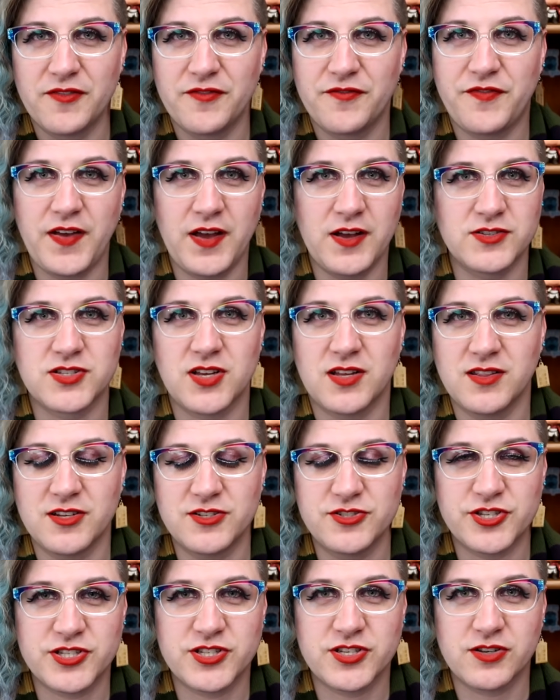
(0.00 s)
Fails on
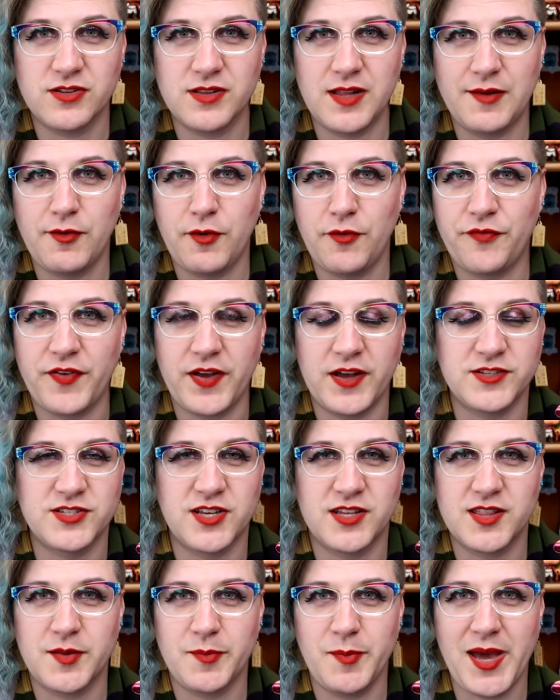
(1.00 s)
logistical level, fails
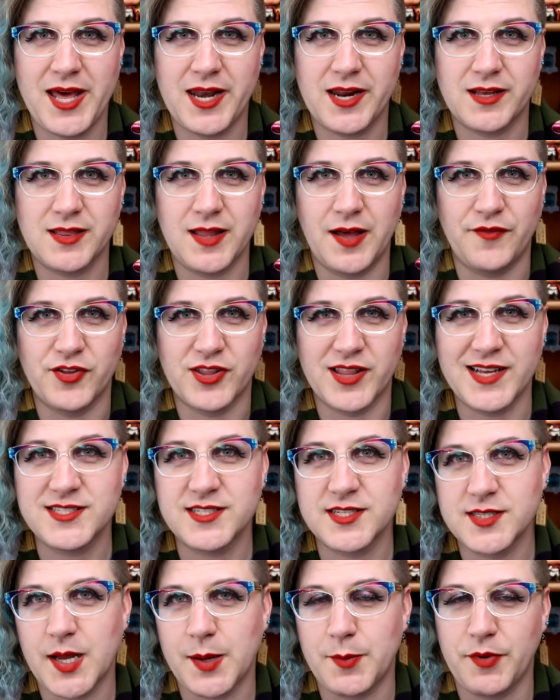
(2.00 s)
on thematic level. That's
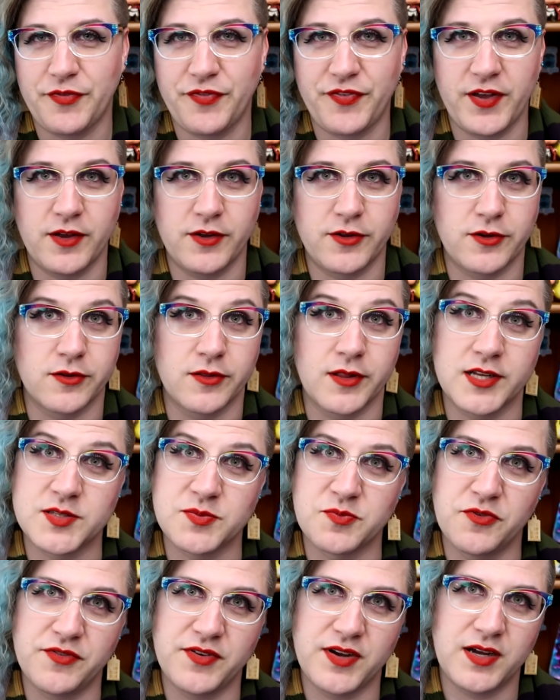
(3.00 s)
a double failure. Let's
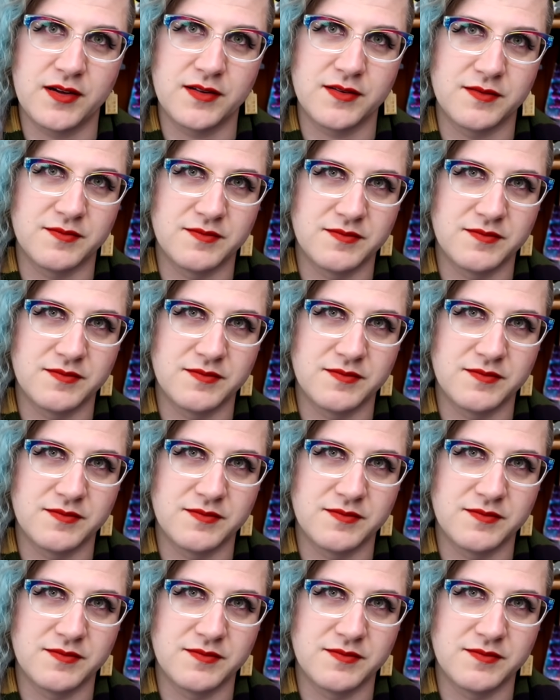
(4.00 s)
move on.